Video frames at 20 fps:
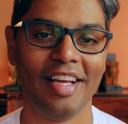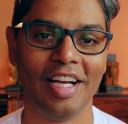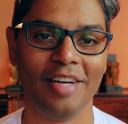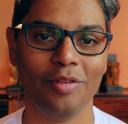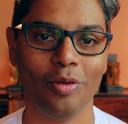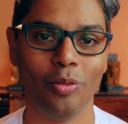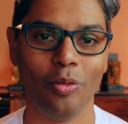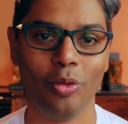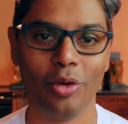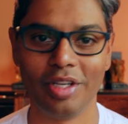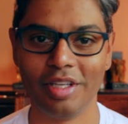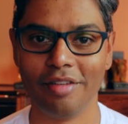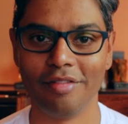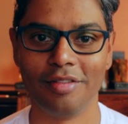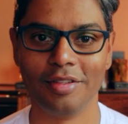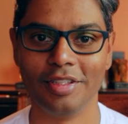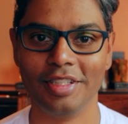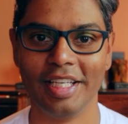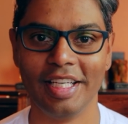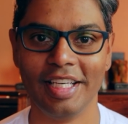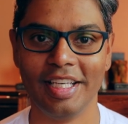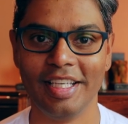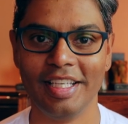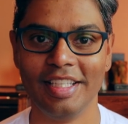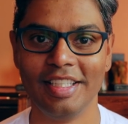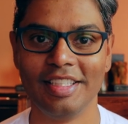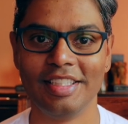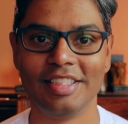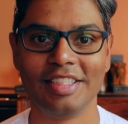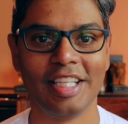Have a wonderful
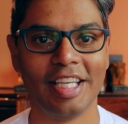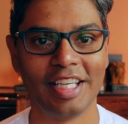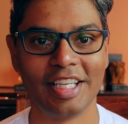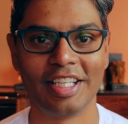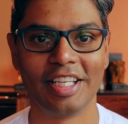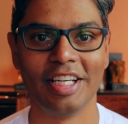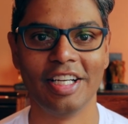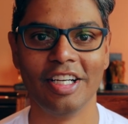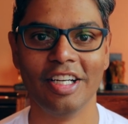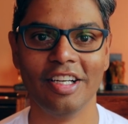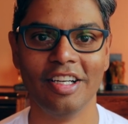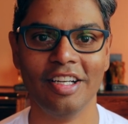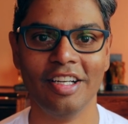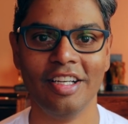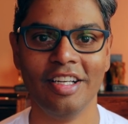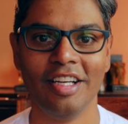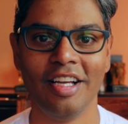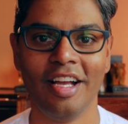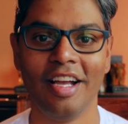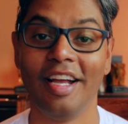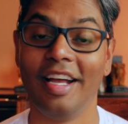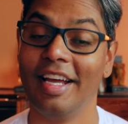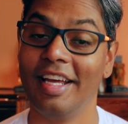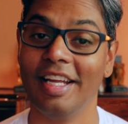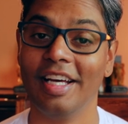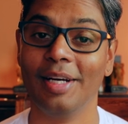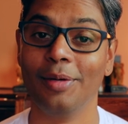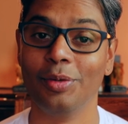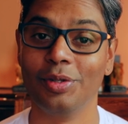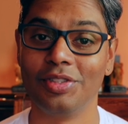day, take care,
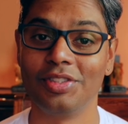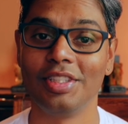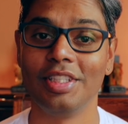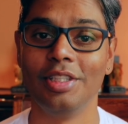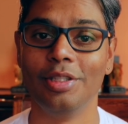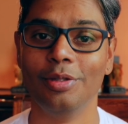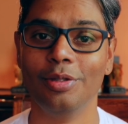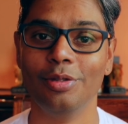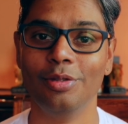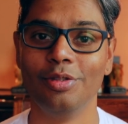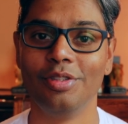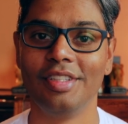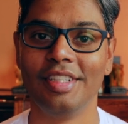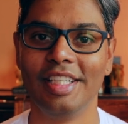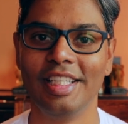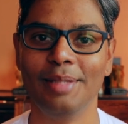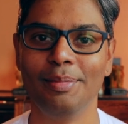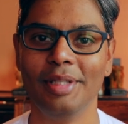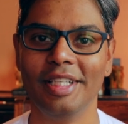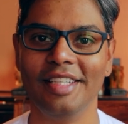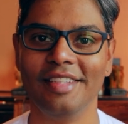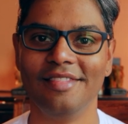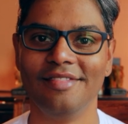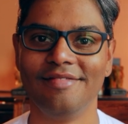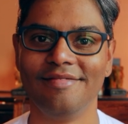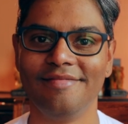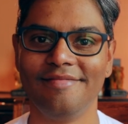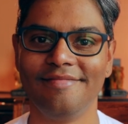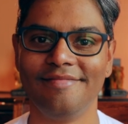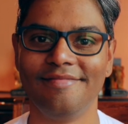and I will see you in a bit.
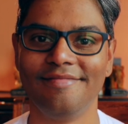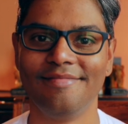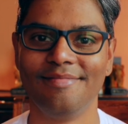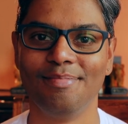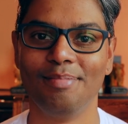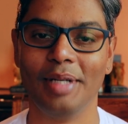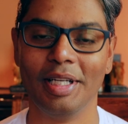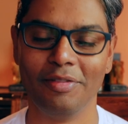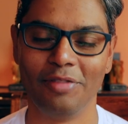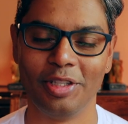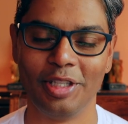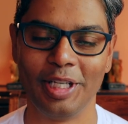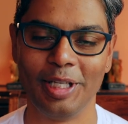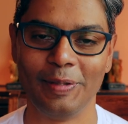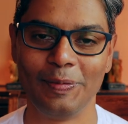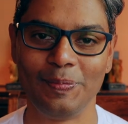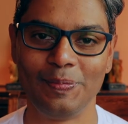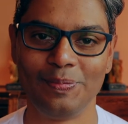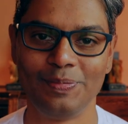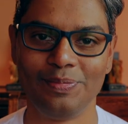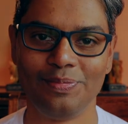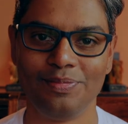Bye for now.